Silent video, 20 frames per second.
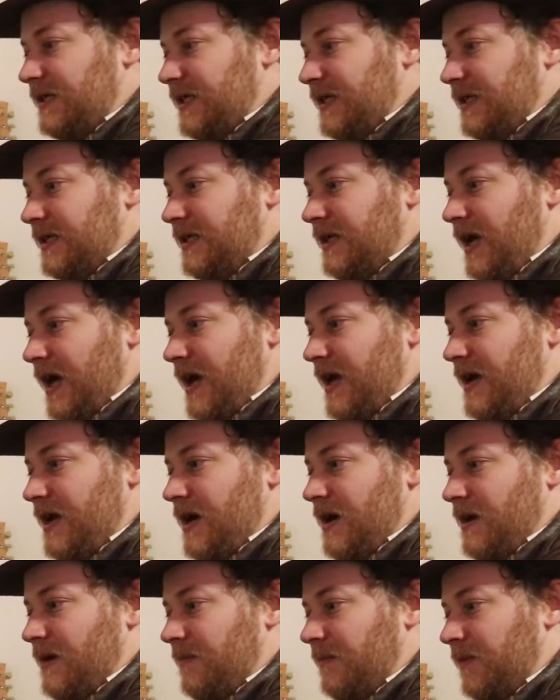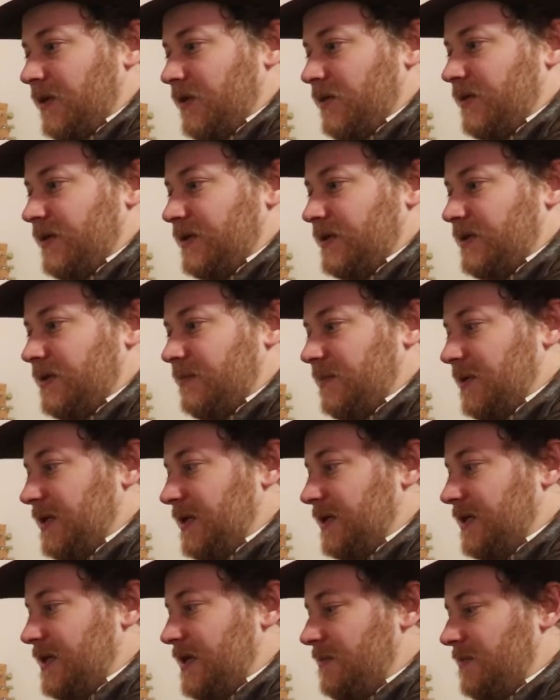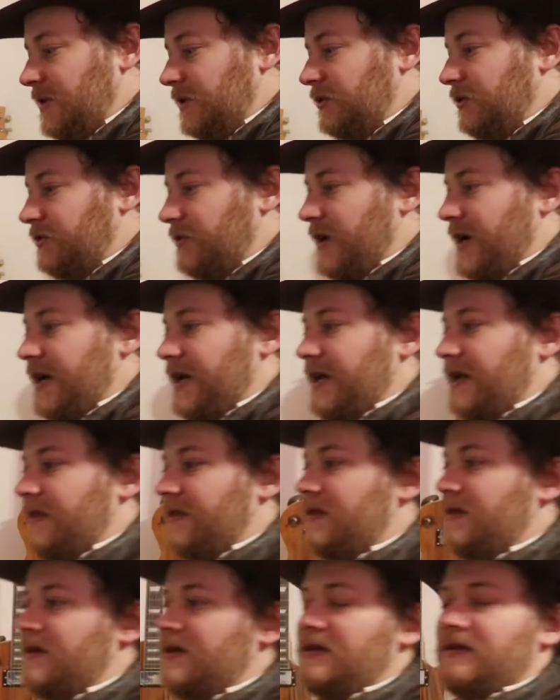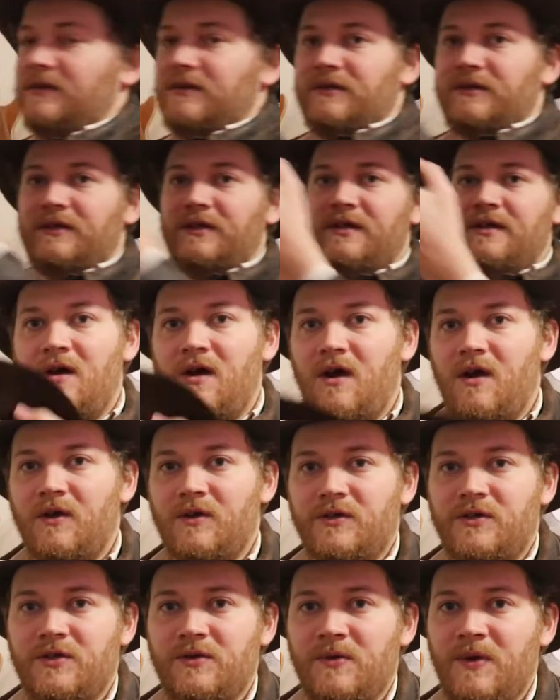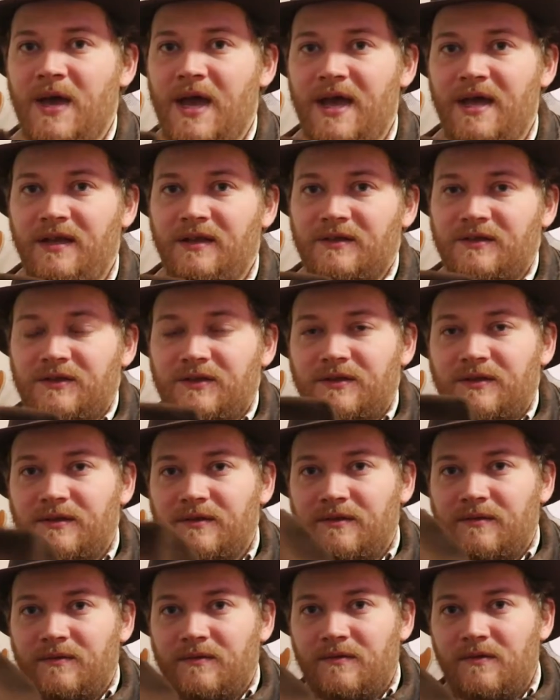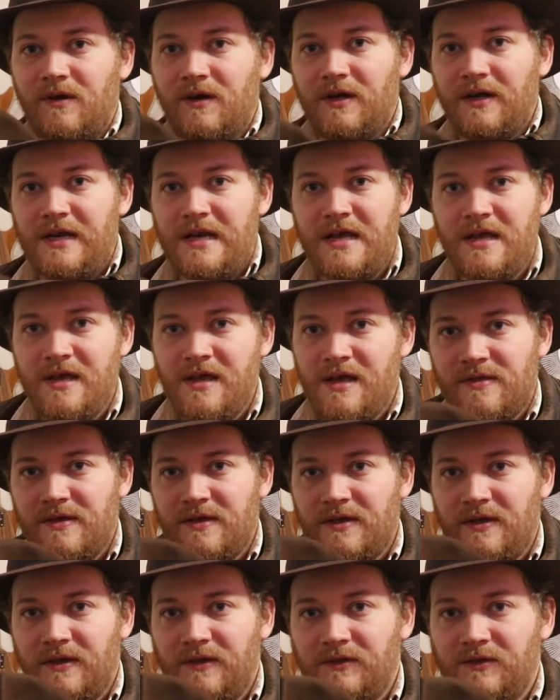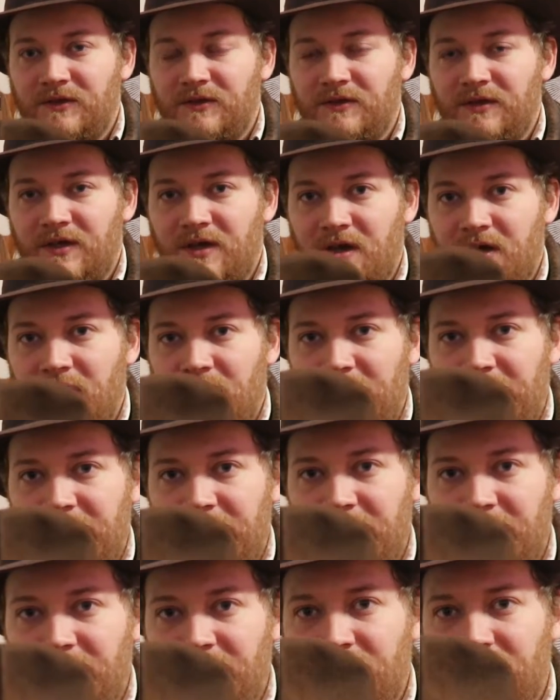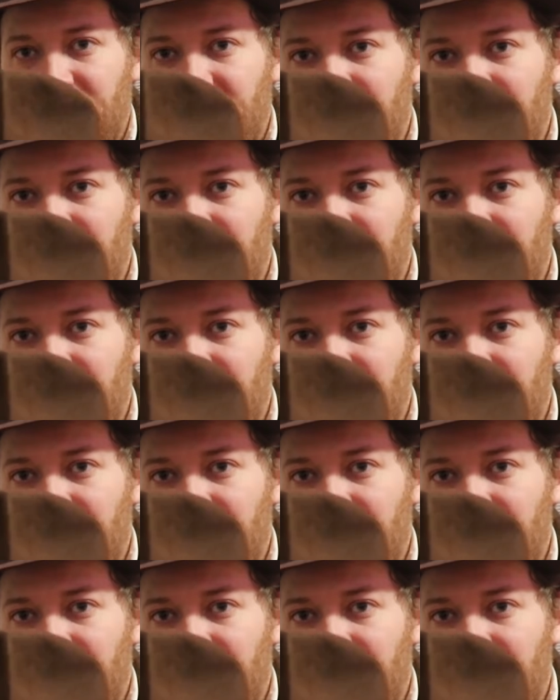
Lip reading: Today I'm going to be demonstrating this on two hats. One, this clean